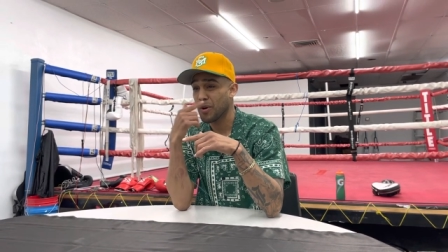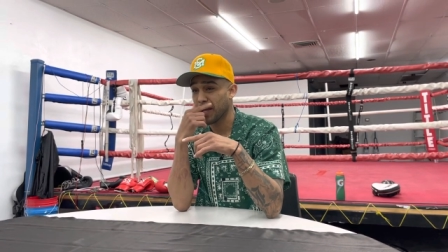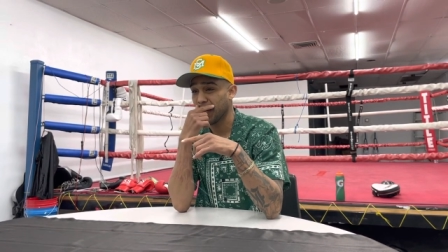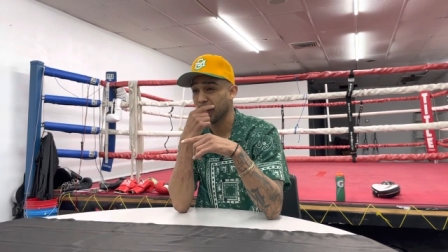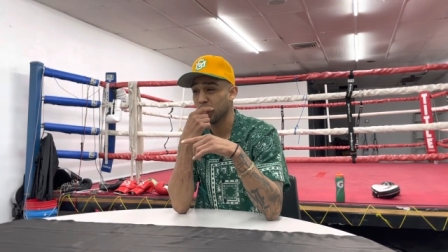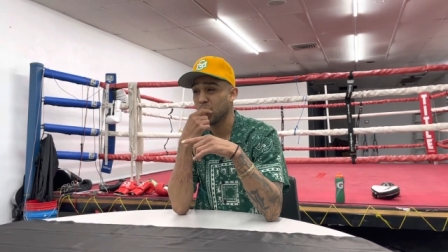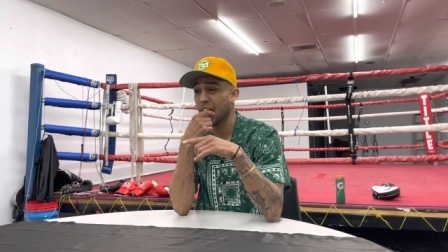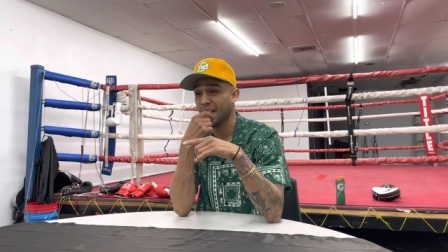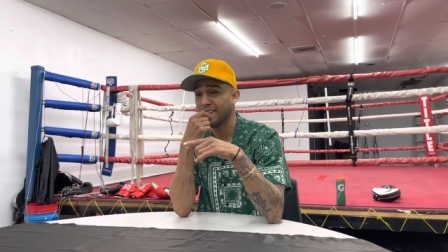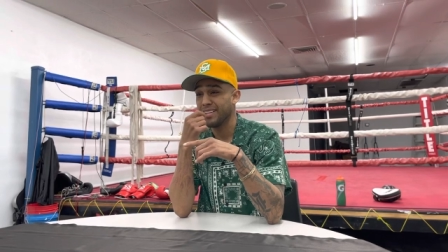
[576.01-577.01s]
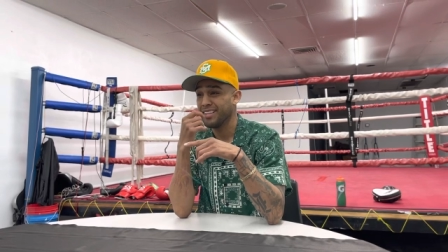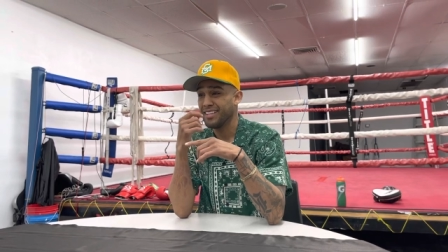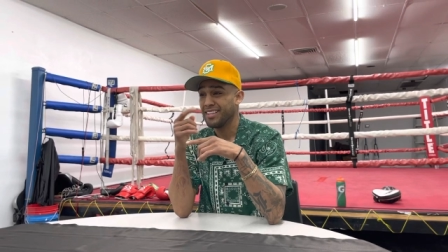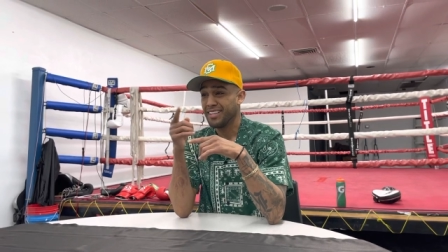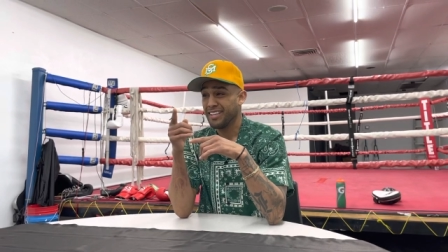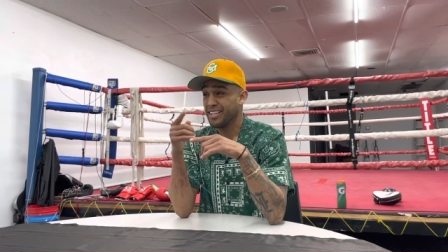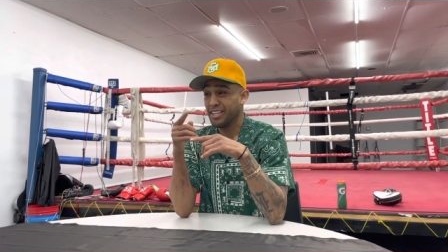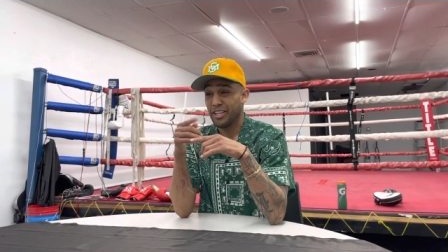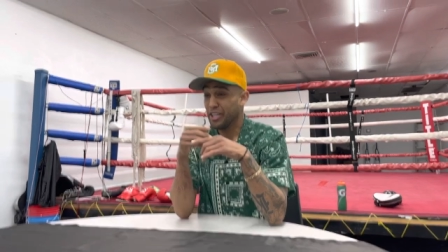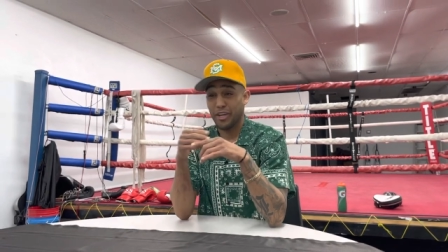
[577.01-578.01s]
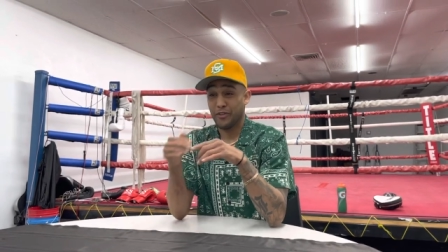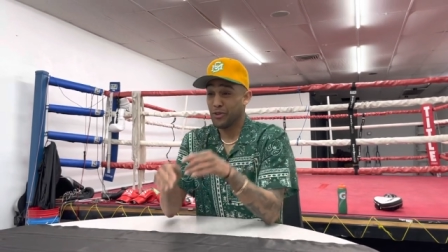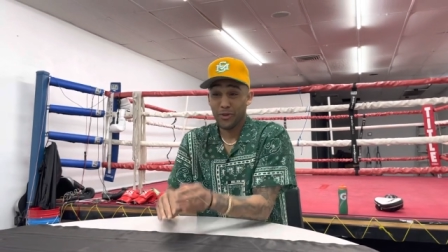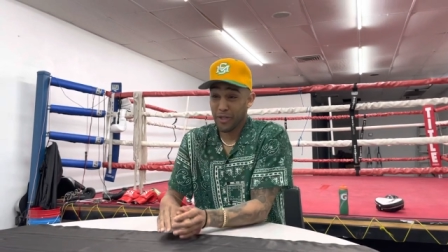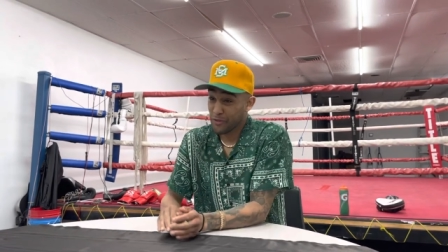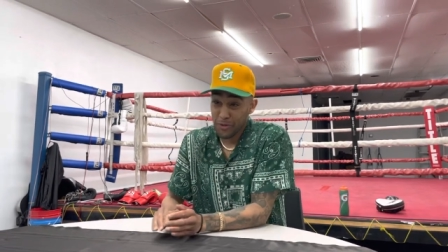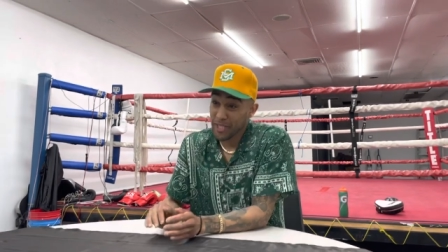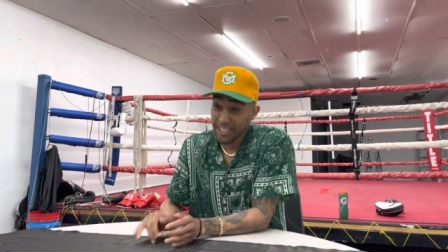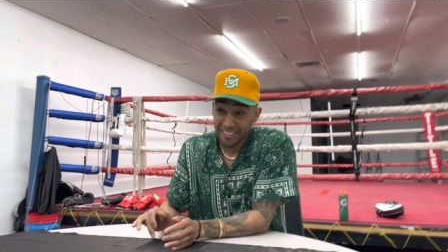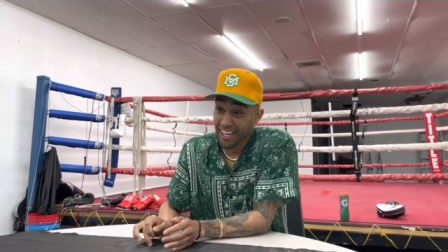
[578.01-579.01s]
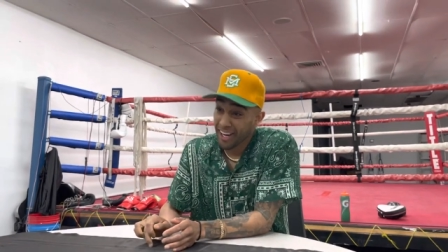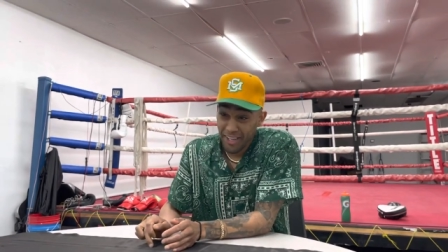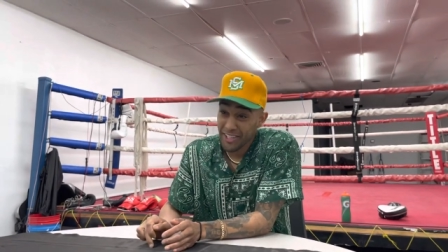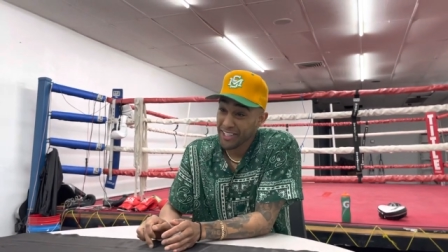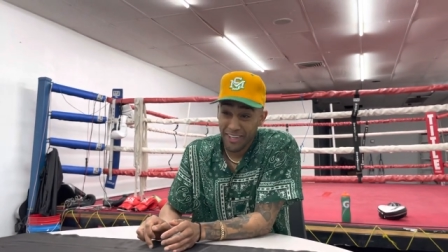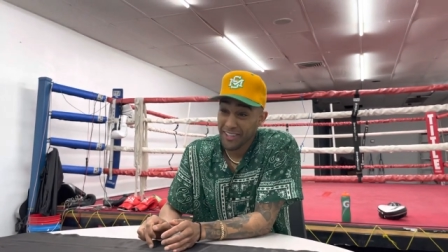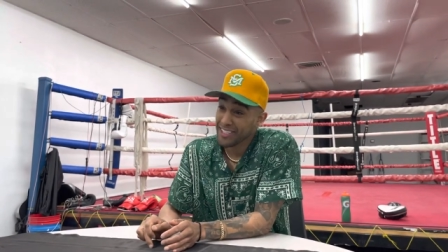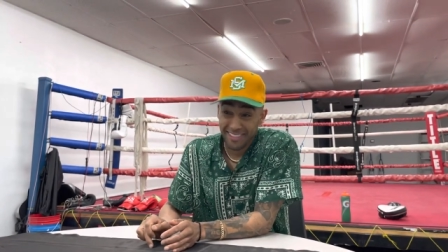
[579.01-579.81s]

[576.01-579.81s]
okay, you got it. If you get tired in there, it's...